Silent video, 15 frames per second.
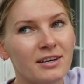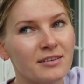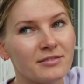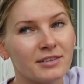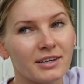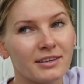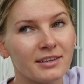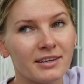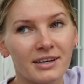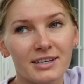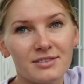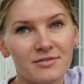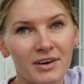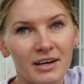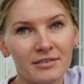for like the
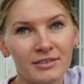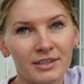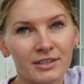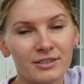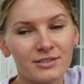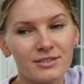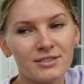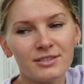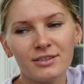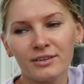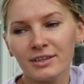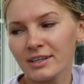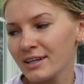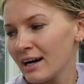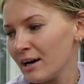next 5 years, you know,
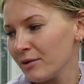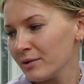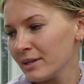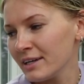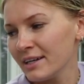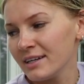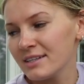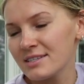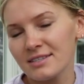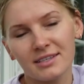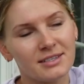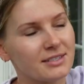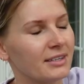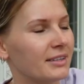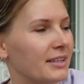like outlets,
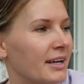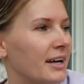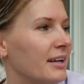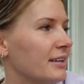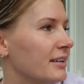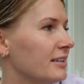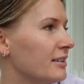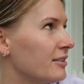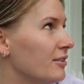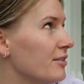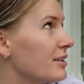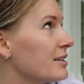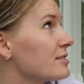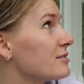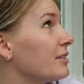things like that, like little
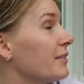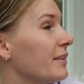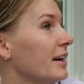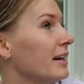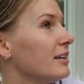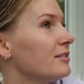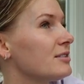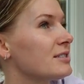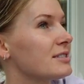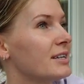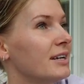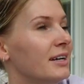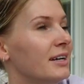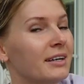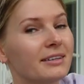things around the house
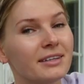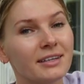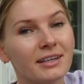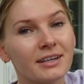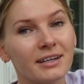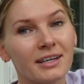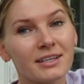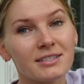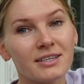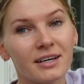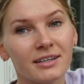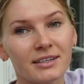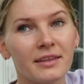that needed to get done.